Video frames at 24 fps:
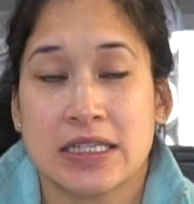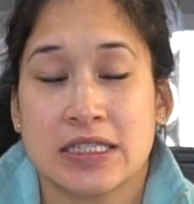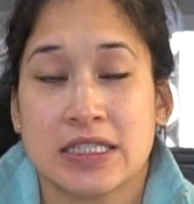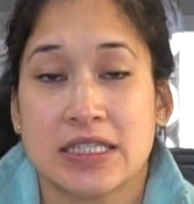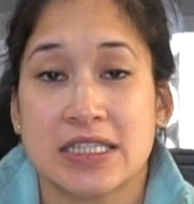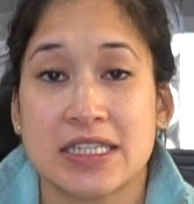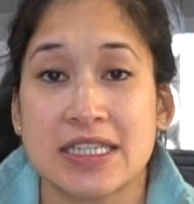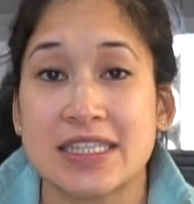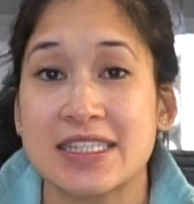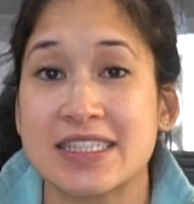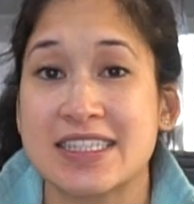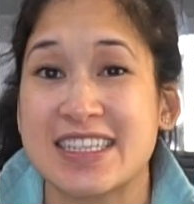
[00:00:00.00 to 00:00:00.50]

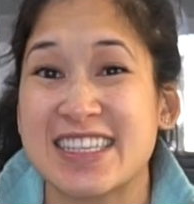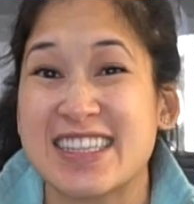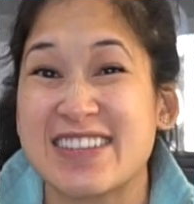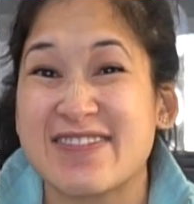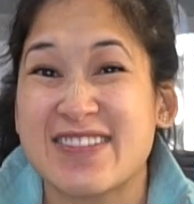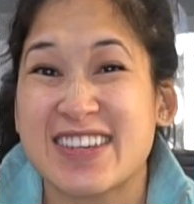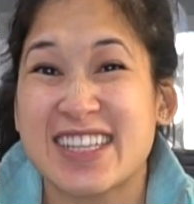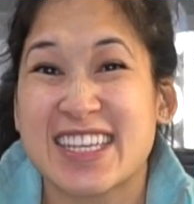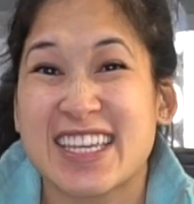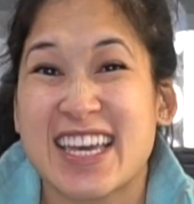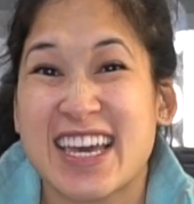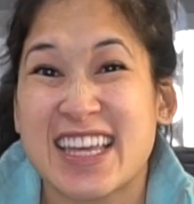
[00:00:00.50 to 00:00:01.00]
just didn't
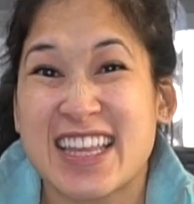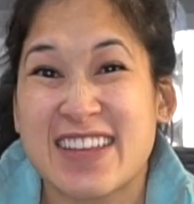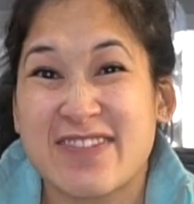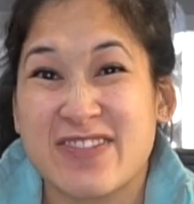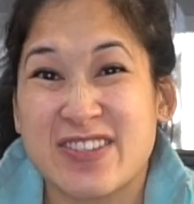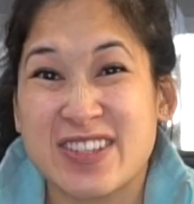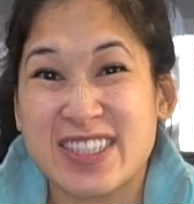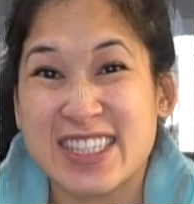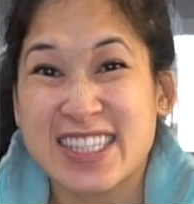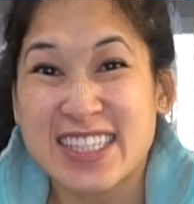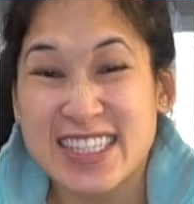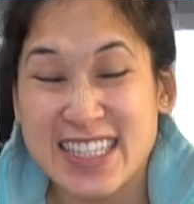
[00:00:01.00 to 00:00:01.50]
want to get
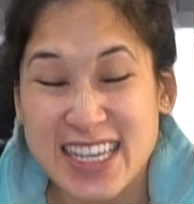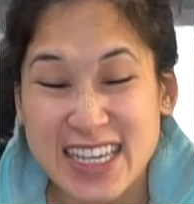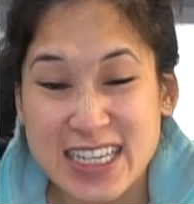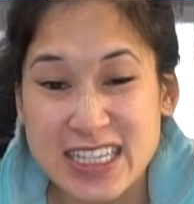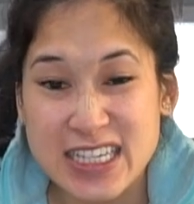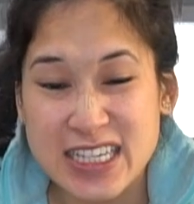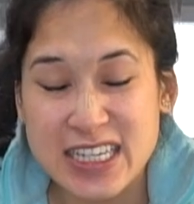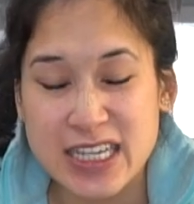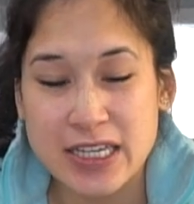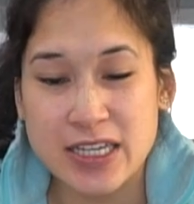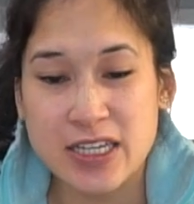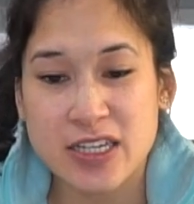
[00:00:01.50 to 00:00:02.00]
everyone sick.
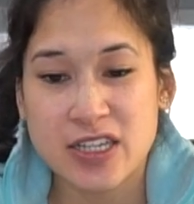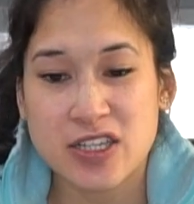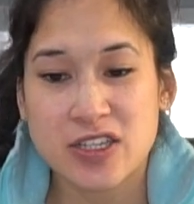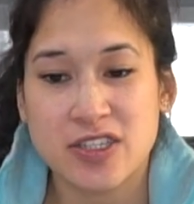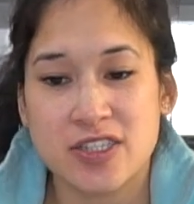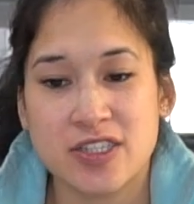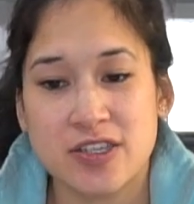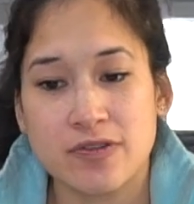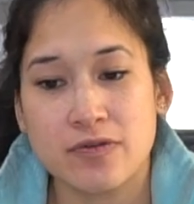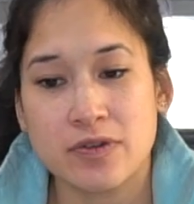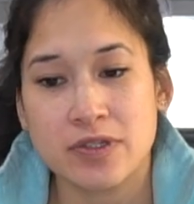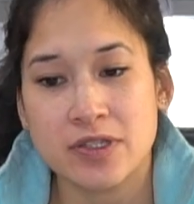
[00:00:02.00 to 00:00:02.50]

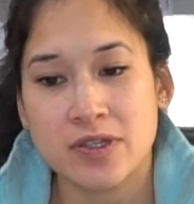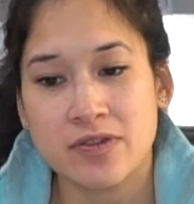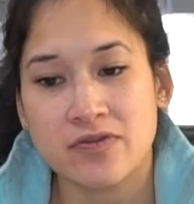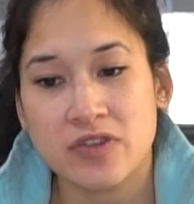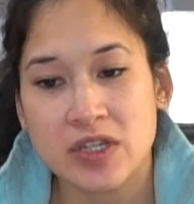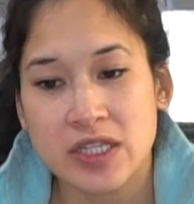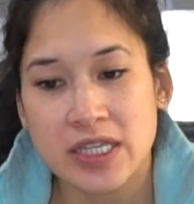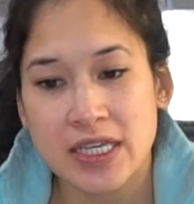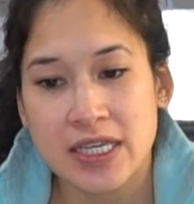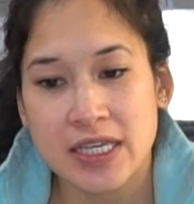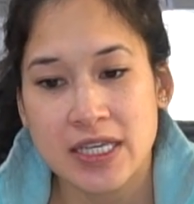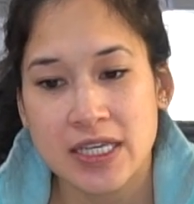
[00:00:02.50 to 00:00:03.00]
So it was a
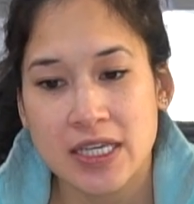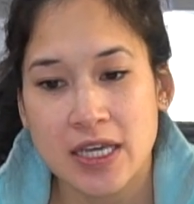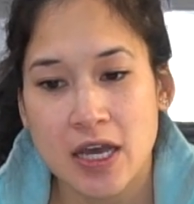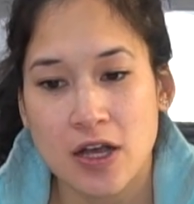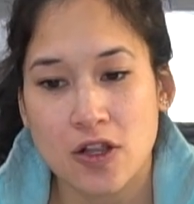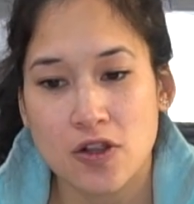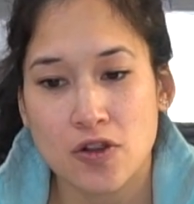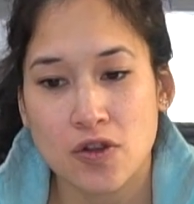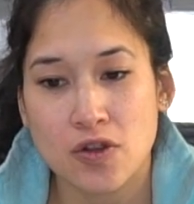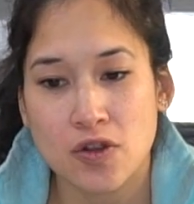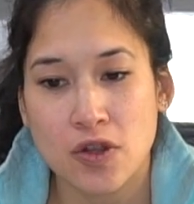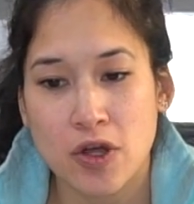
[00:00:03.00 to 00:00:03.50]
really
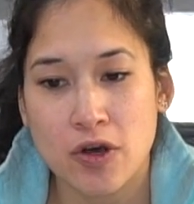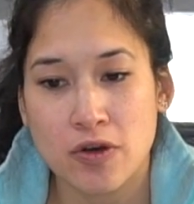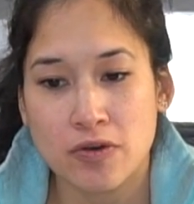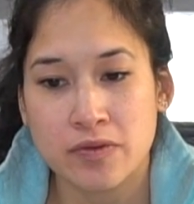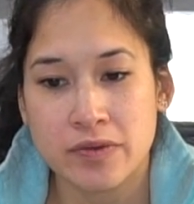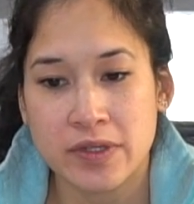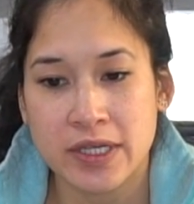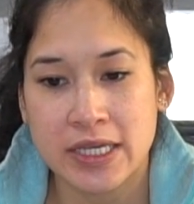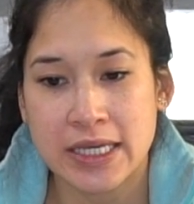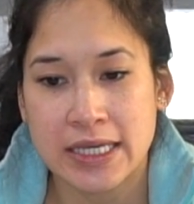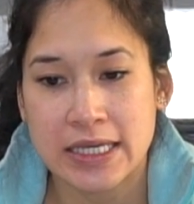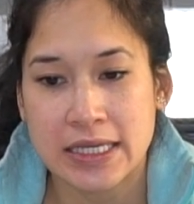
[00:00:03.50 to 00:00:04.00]

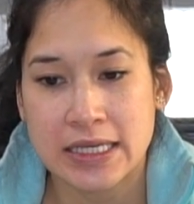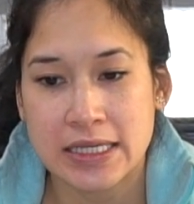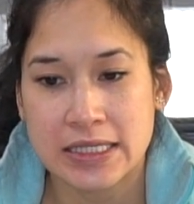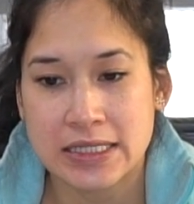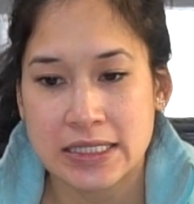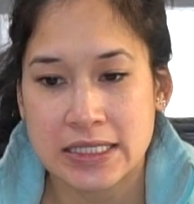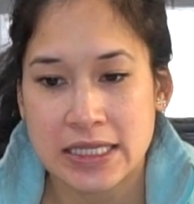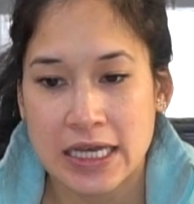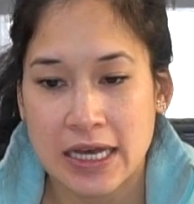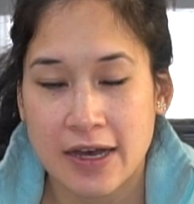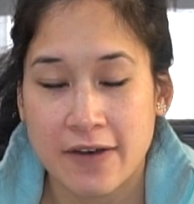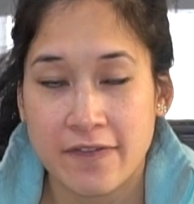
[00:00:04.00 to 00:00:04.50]
lonely,
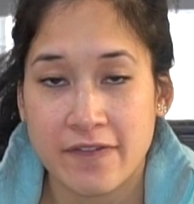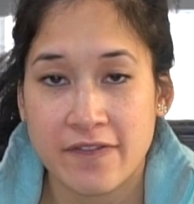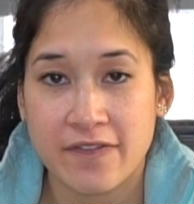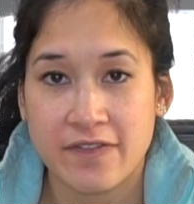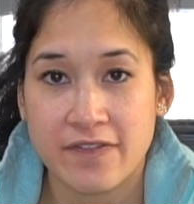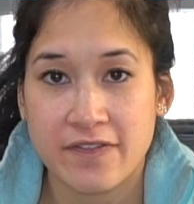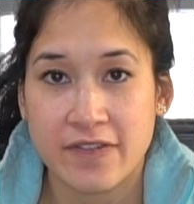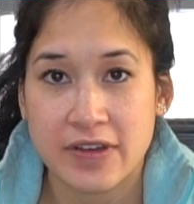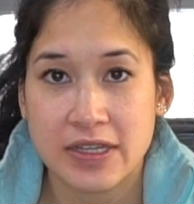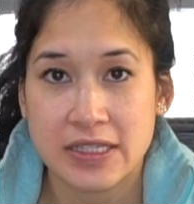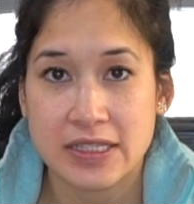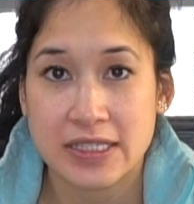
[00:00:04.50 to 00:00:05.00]

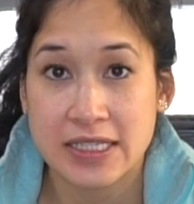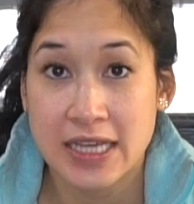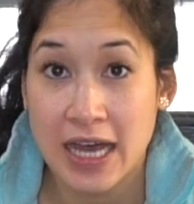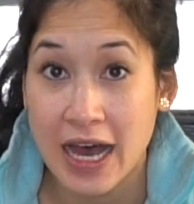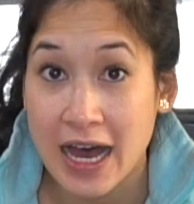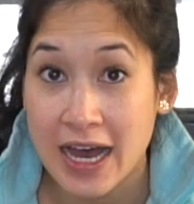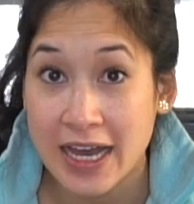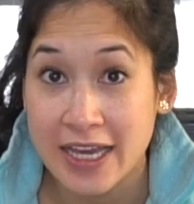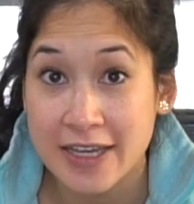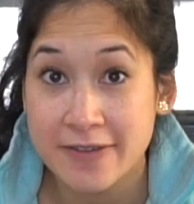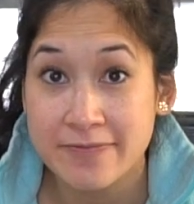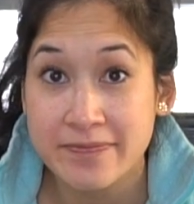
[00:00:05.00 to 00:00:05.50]
tough
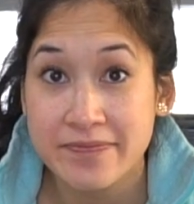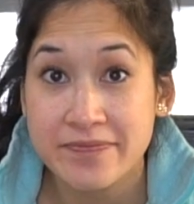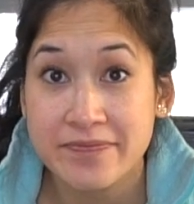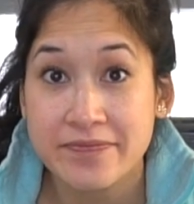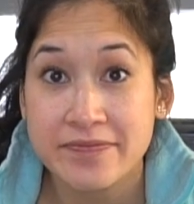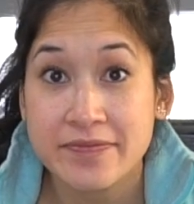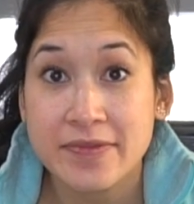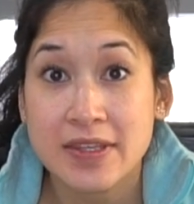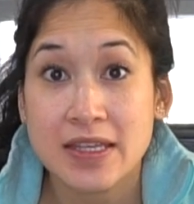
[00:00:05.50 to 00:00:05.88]
time.